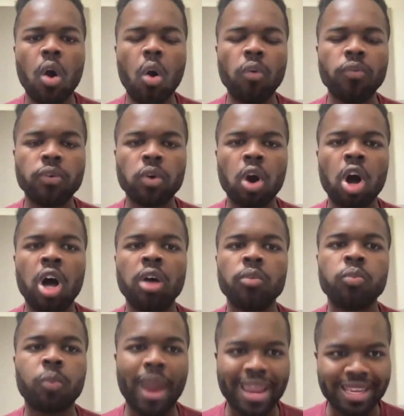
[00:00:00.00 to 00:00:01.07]

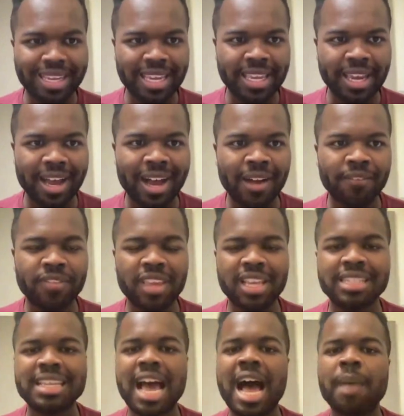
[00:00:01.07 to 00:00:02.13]
overall ranking of
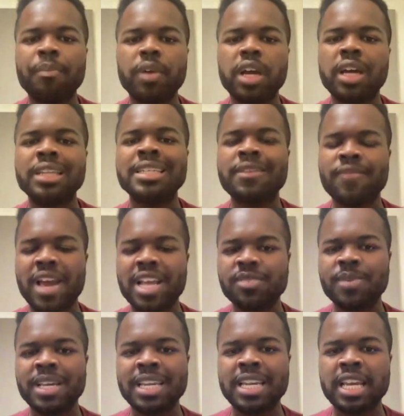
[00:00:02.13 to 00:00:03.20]
the top
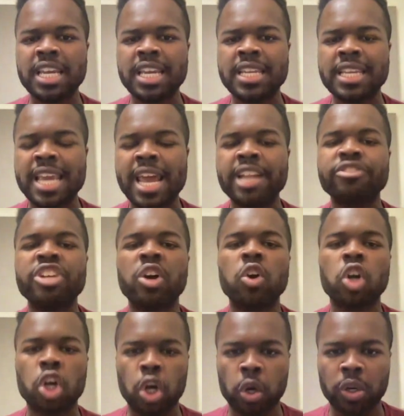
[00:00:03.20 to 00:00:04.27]
defensemen in the
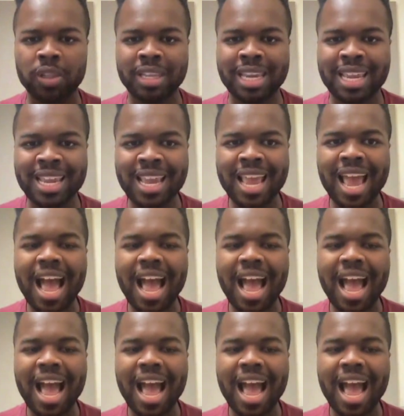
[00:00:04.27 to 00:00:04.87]
NHL currently,